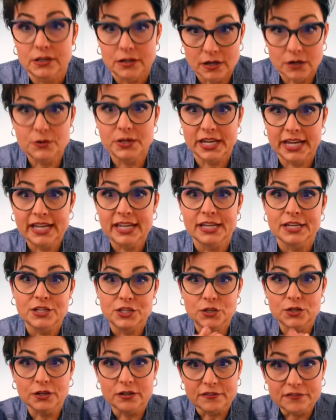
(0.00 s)
okay,
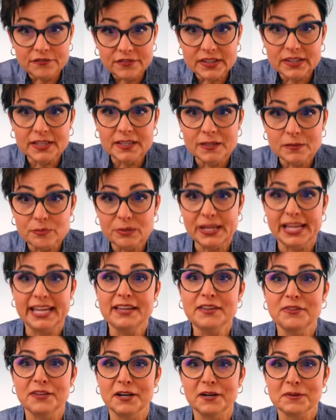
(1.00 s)
you're going to fill in the
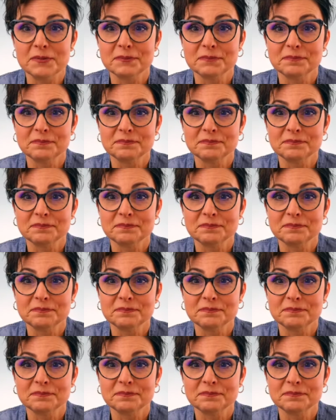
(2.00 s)
blank there.